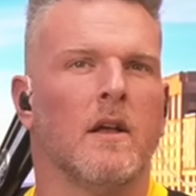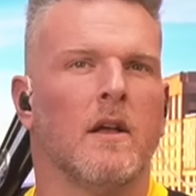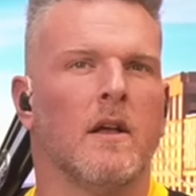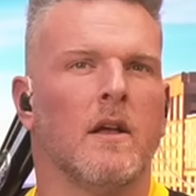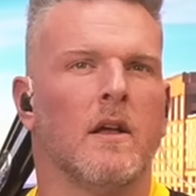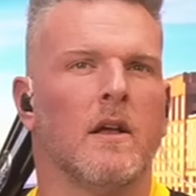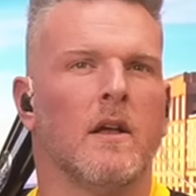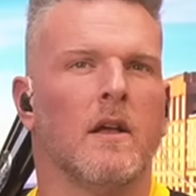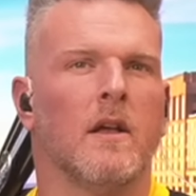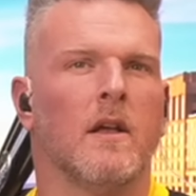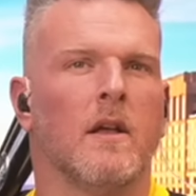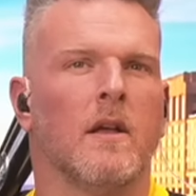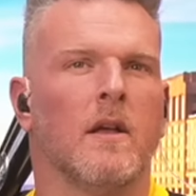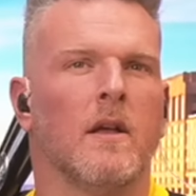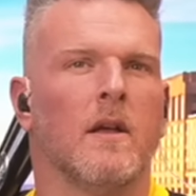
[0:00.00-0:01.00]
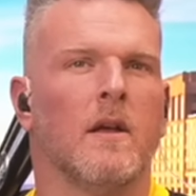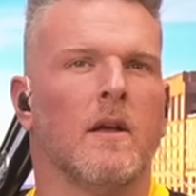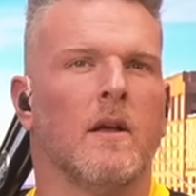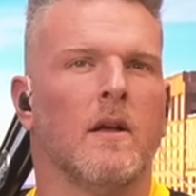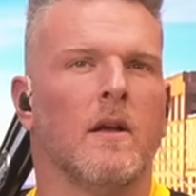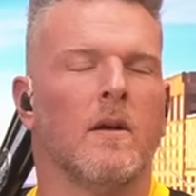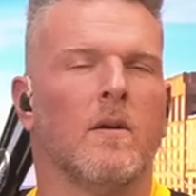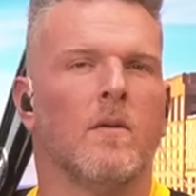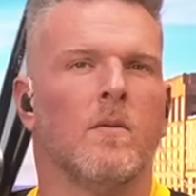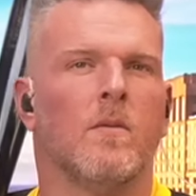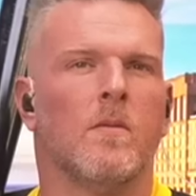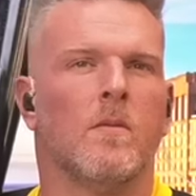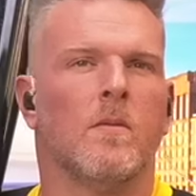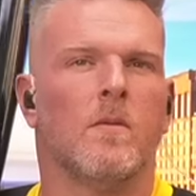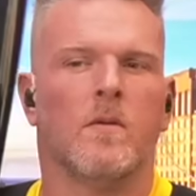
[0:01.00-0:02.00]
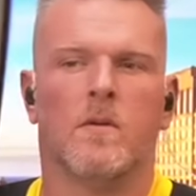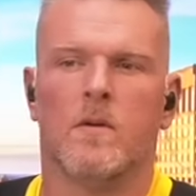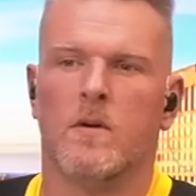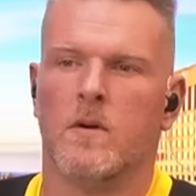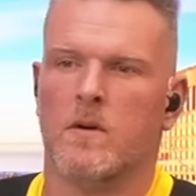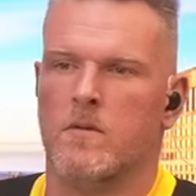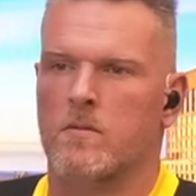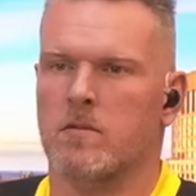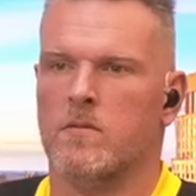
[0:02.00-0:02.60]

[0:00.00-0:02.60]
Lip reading: [no speech]